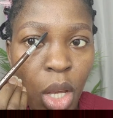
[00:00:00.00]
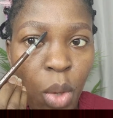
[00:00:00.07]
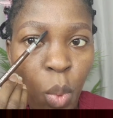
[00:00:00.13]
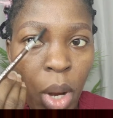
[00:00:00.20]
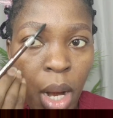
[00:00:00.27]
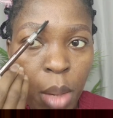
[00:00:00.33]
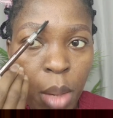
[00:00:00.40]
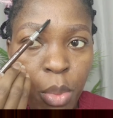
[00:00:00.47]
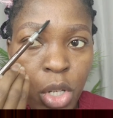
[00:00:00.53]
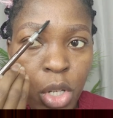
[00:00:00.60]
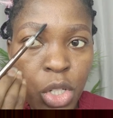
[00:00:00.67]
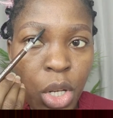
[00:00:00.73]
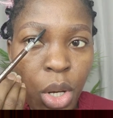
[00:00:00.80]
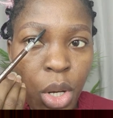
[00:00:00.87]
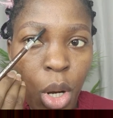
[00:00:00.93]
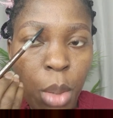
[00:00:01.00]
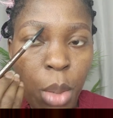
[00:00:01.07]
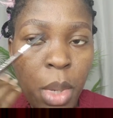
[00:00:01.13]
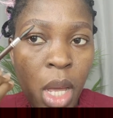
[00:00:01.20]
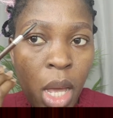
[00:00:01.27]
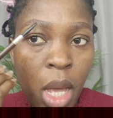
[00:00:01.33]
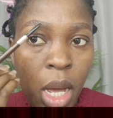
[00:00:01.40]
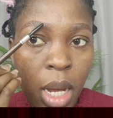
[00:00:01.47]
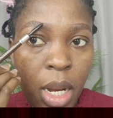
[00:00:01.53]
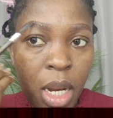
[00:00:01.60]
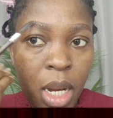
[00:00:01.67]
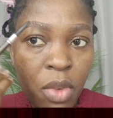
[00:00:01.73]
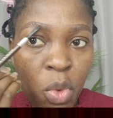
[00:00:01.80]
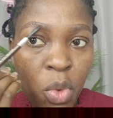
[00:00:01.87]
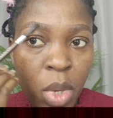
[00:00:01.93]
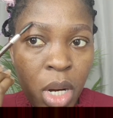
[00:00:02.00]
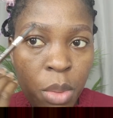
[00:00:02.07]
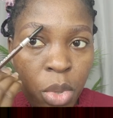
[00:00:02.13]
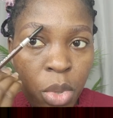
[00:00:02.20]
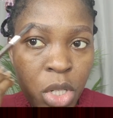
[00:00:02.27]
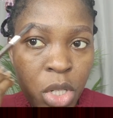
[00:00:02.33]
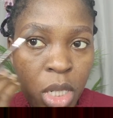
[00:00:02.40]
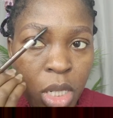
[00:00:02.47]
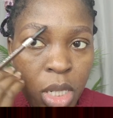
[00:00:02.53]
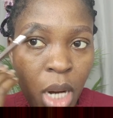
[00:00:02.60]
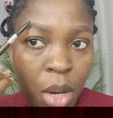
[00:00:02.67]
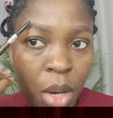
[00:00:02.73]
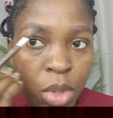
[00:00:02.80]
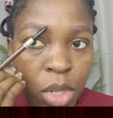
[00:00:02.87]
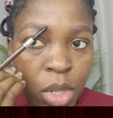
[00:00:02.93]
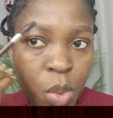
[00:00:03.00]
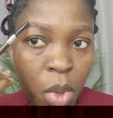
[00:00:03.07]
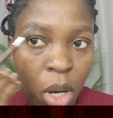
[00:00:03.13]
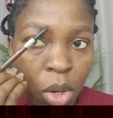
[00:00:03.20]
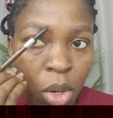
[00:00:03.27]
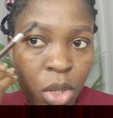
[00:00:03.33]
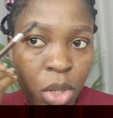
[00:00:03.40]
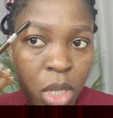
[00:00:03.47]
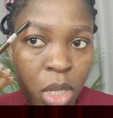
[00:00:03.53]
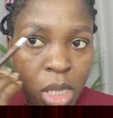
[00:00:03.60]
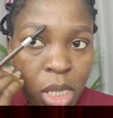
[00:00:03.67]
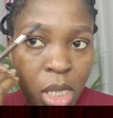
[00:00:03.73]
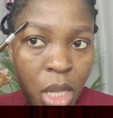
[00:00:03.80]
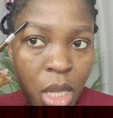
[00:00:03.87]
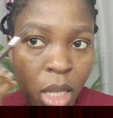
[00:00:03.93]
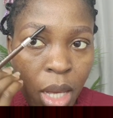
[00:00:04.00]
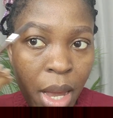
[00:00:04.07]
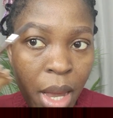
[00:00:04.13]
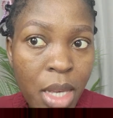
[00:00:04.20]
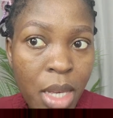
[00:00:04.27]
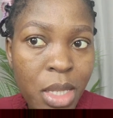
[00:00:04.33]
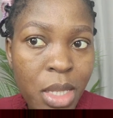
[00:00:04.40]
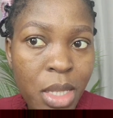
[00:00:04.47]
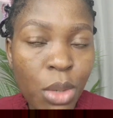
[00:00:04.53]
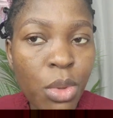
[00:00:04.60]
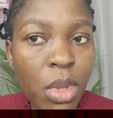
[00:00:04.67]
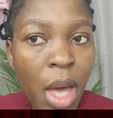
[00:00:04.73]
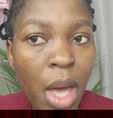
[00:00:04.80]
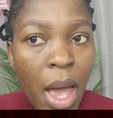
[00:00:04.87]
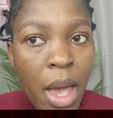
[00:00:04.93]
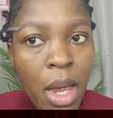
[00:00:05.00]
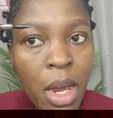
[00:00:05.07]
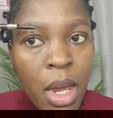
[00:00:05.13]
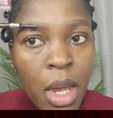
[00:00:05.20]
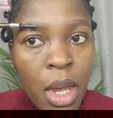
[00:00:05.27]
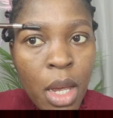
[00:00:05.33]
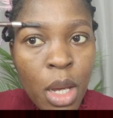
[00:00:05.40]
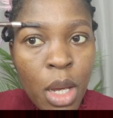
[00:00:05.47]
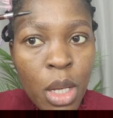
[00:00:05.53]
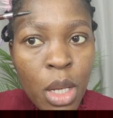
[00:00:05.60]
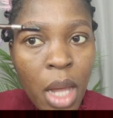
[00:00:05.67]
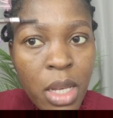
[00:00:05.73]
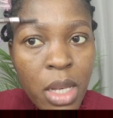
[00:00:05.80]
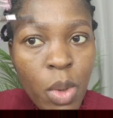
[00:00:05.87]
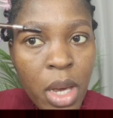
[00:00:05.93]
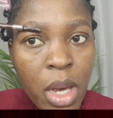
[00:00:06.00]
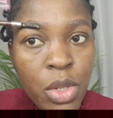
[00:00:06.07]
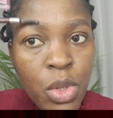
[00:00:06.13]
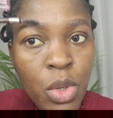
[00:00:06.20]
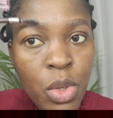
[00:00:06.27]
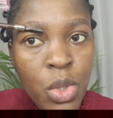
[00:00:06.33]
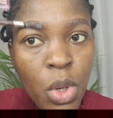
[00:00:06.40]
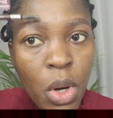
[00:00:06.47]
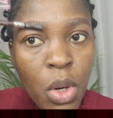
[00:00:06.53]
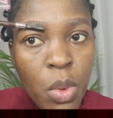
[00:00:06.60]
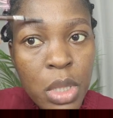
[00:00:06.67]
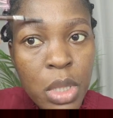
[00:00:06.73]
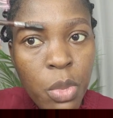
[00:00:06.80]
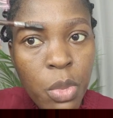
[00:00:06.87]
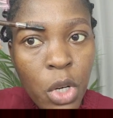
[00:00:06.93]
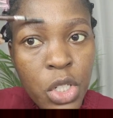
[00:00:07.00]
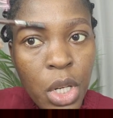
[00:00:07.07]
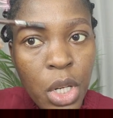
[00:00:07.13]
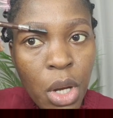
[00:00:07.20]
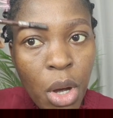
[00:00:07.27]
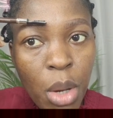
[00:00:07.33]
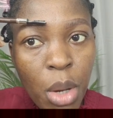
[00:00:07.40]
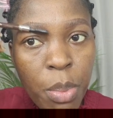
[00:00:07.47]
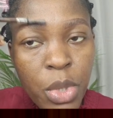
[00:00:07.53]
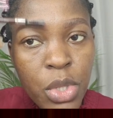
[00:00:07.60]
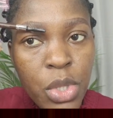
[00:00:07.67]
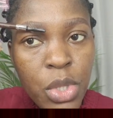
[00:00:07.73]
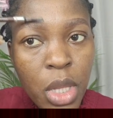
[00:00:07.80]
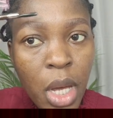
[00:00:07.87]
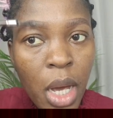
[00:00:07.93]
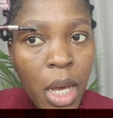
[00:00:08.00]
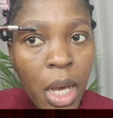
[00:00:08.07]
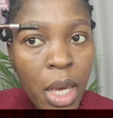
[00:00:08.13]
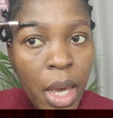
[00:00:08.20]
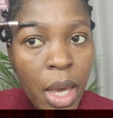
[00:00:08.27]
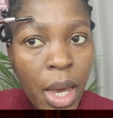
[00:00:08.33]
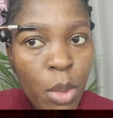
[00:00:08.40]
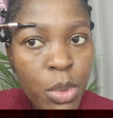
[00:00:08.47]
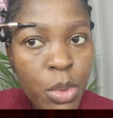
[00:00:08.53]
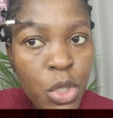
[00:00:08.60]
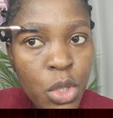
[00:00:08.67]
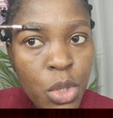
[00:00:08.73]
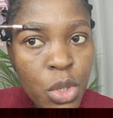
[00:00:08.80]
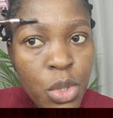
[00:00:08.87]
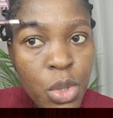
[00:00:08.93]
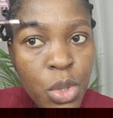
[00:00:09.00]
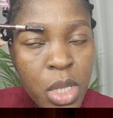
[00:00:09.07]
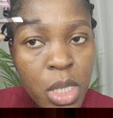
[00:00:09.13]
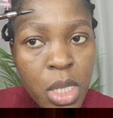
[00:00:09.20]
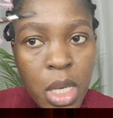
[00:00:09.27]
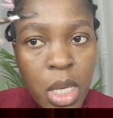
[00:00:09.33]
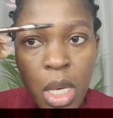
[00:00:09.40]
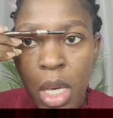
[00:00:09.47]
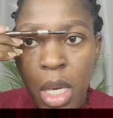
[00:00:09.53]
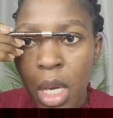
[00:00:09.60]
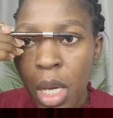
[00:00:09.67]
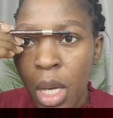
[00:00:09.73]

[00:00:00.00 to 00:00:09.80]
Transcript: when I brushed it up. And then even when I brush it down as well, you can see that the hair is still there. That's why it's good to always brush it up, so that it helps you to see